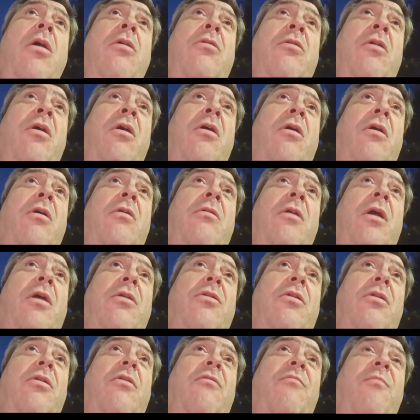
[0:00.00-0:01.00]
So,
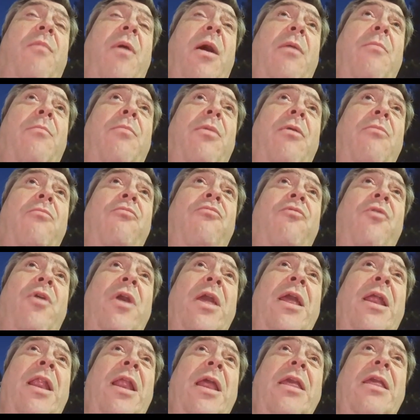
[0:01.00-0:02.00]
nice enough pint. But
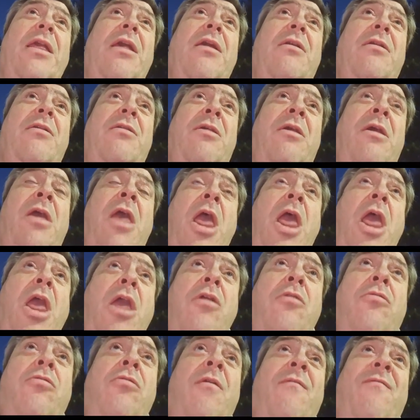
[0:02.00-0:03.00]
really, you
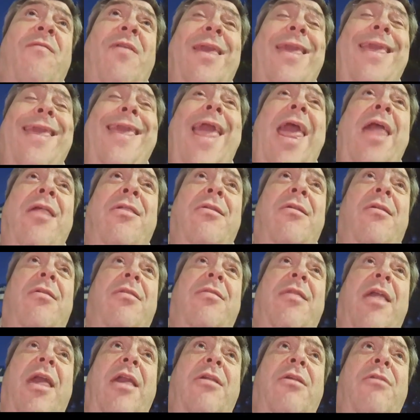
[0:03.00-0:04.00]
should have to guess in a
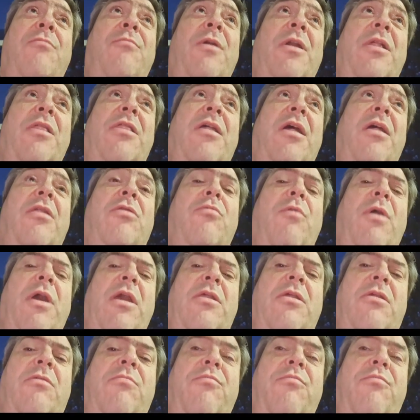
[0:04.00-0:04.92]
station which side's which.